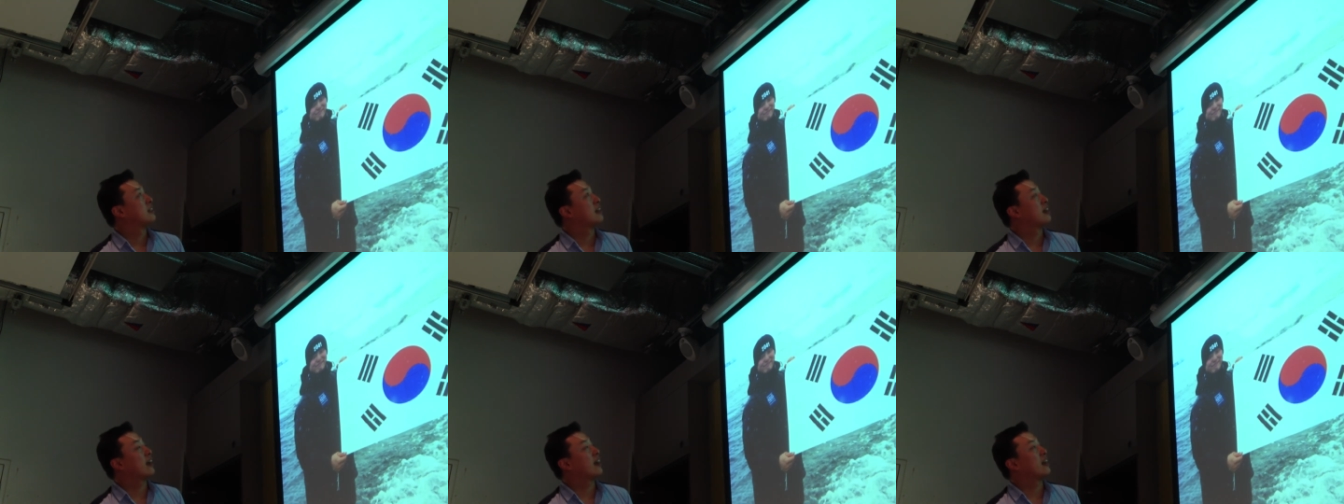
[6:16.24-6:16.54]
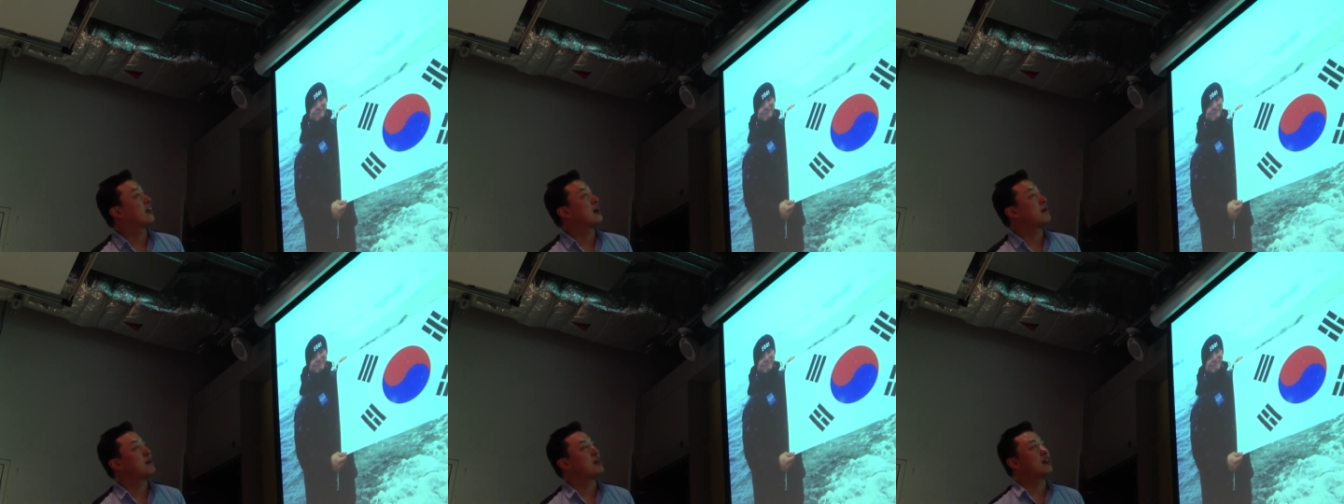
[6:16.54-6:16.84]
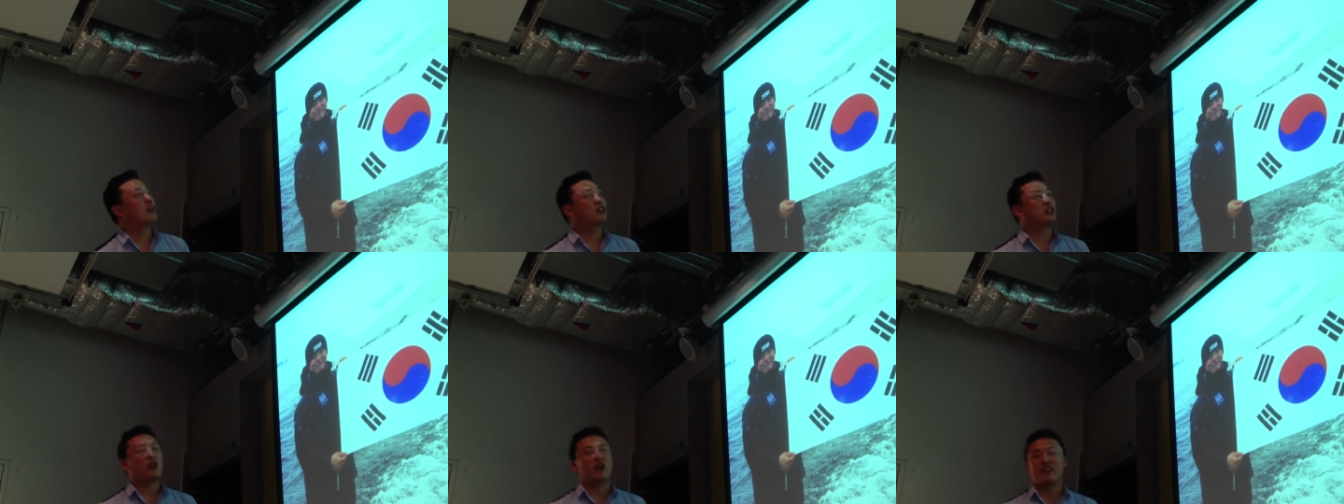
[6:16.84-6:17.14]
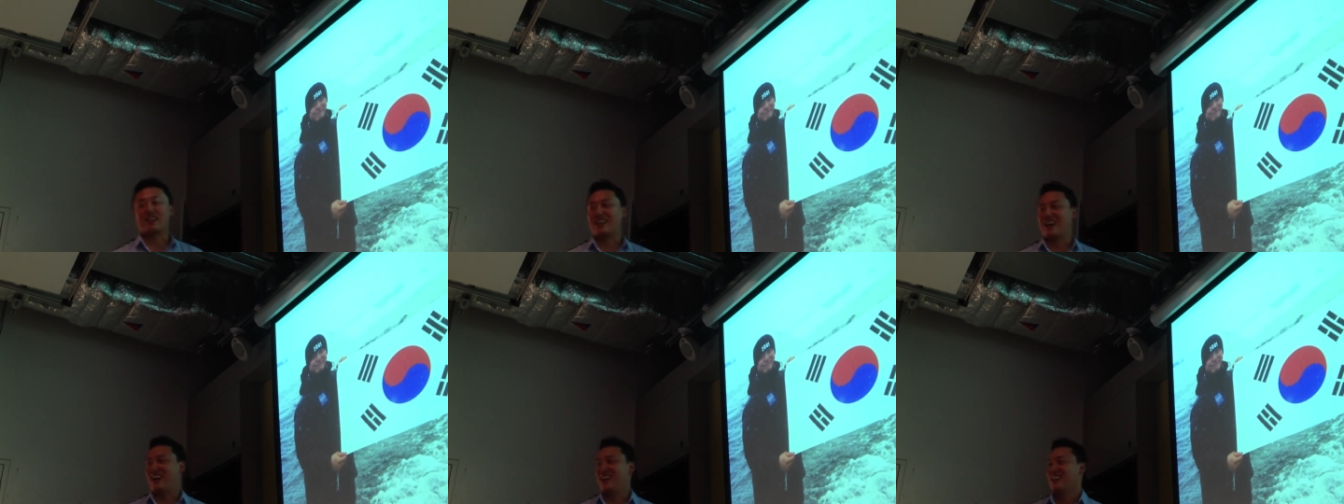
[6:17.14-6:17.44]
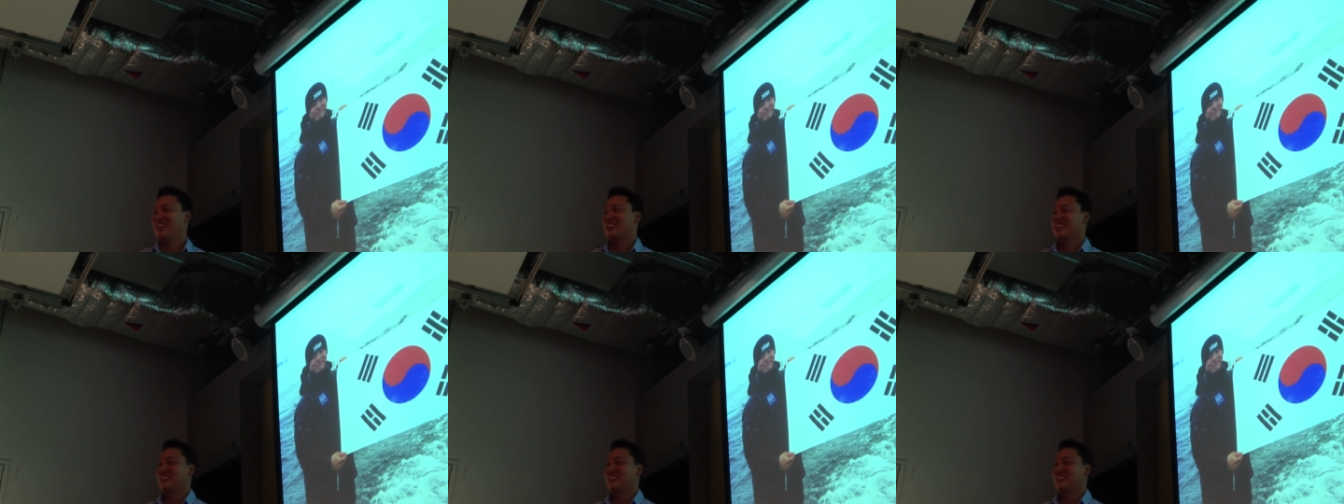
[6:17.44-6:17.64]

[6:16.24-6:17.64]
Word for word: And I've been in Antarctica.